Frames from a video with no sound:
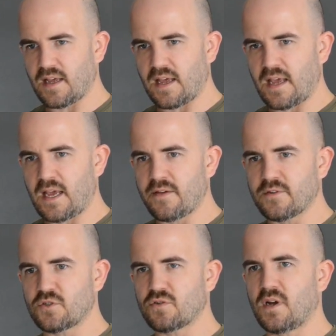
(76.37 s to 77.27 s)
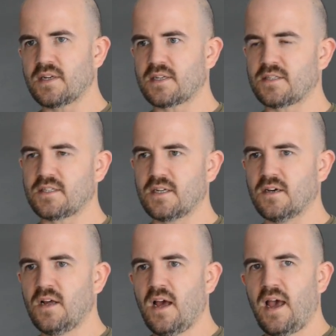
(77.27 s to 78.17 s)
even trying to consider
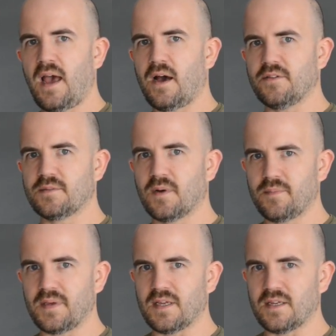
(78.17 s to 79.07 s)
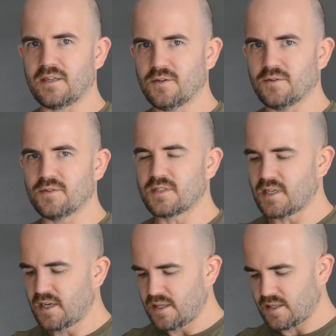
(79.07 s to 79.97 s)
how this might be used.
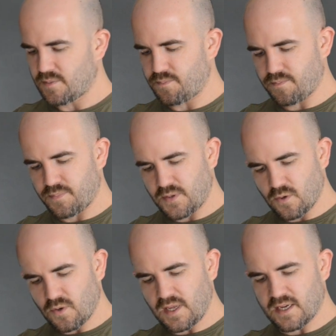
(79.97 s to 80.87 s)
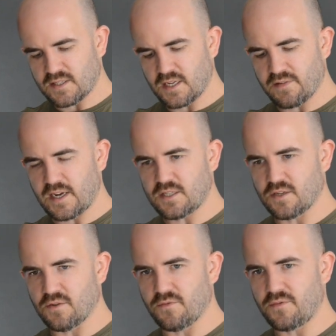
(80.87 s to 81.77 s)
It's purely a consideration
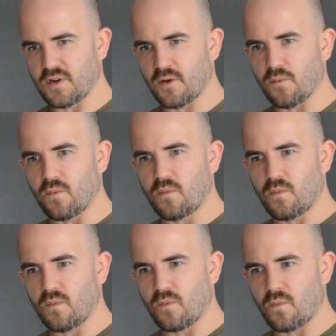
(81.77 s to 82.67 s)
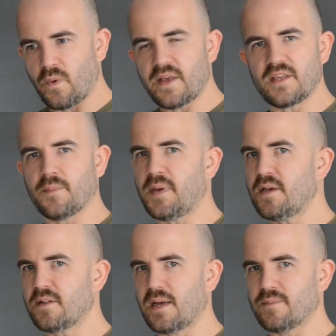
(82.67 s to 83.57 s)
of, you know, where the
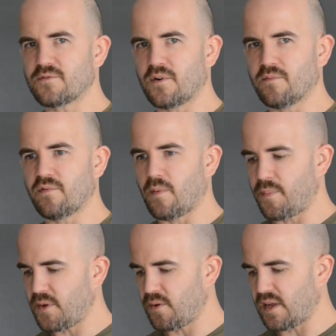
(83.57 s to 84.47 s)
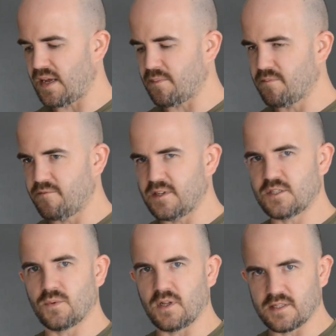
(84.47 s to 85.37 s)
appeal comes from a purely
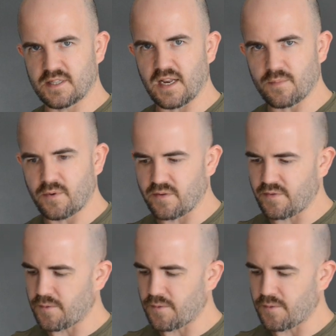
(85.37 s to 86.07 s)
visual aesthetic point of view.